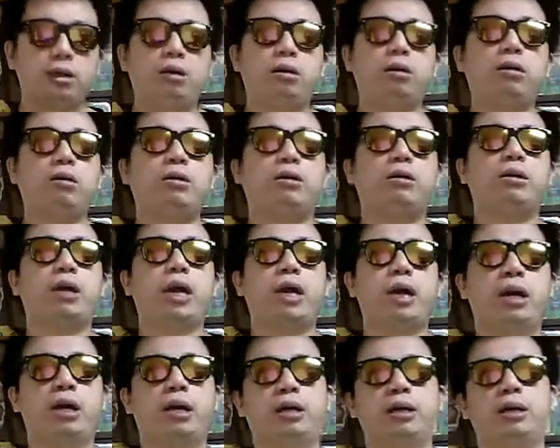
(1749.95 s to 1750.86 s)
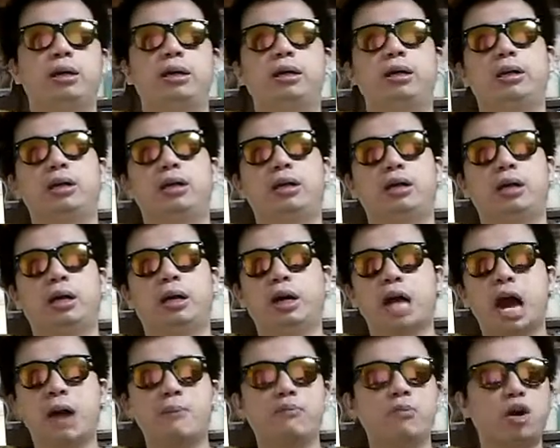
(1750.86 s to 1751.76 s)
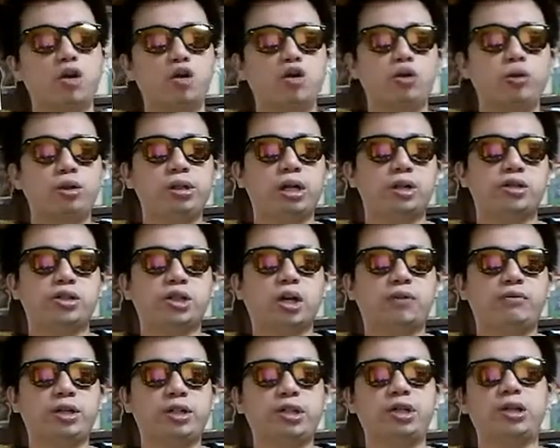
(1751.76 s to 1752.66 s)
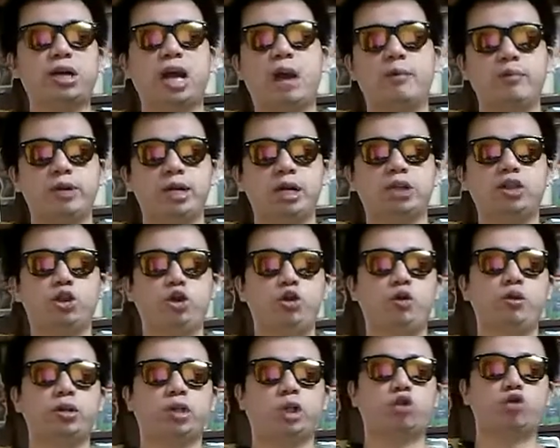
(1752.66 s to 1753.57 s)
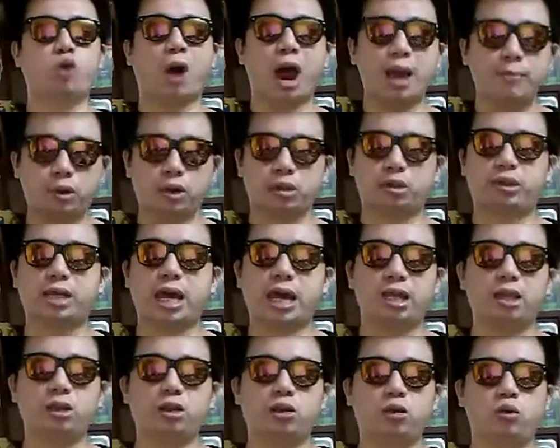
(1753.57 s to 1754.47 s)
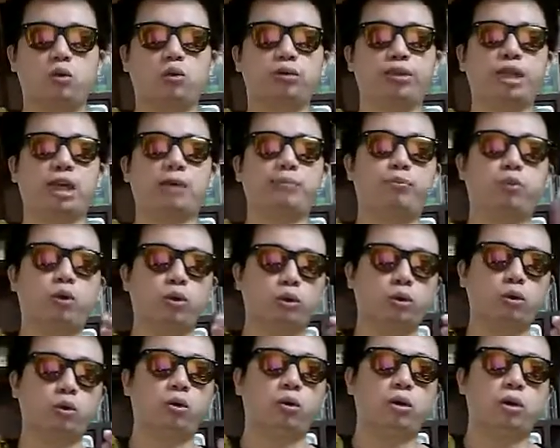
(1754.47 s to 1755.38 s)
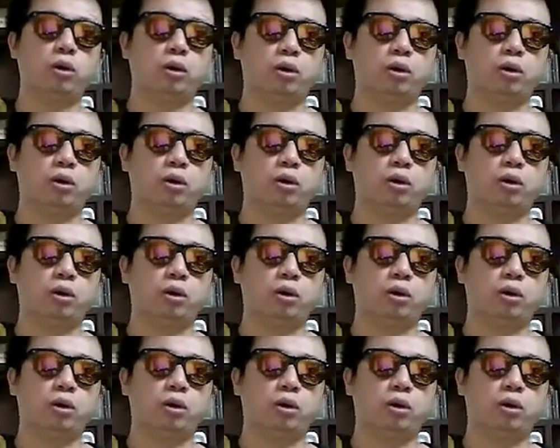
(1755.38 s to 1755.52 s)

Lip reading: Okay, I'm not using a selfie stick, I'm just use a tripod stand to take photo.